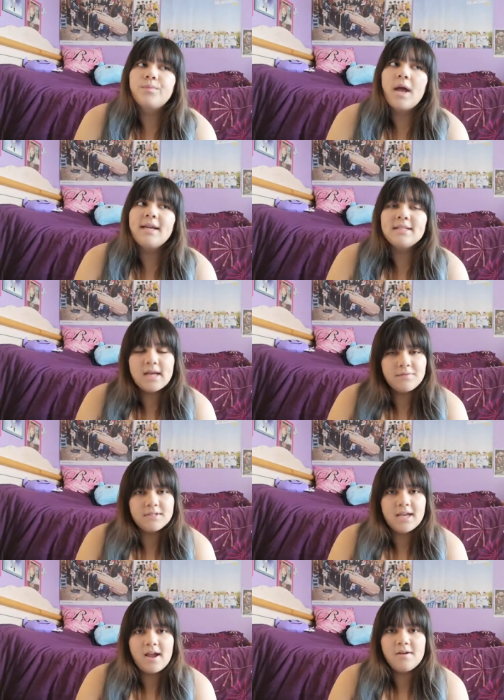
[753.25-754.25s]
I guess I have to
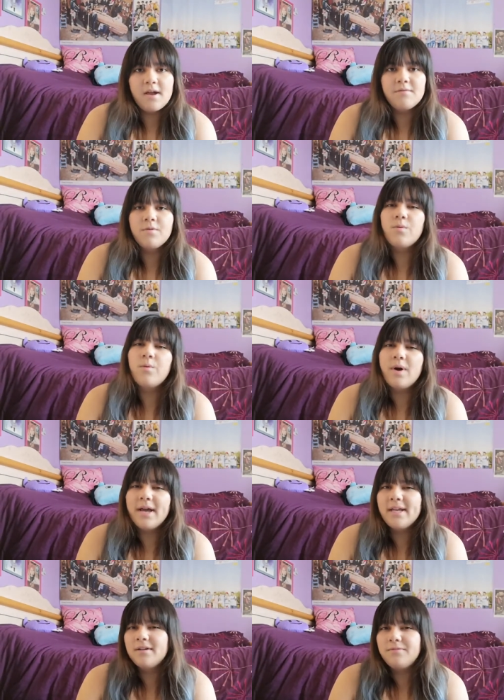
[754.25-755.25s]
say I have
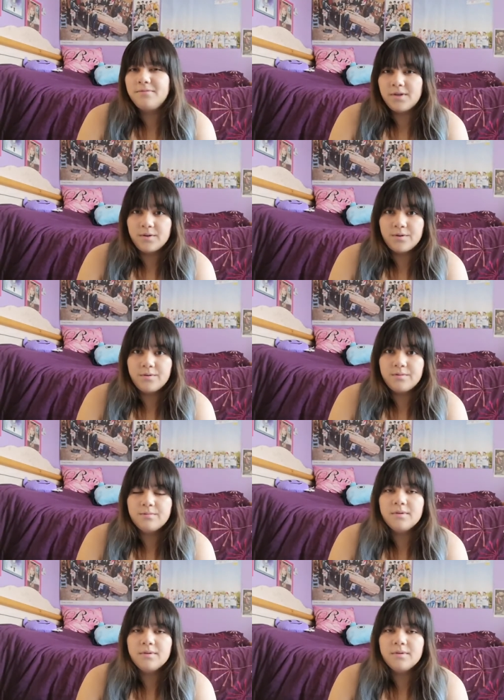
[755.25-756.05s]
quite a few.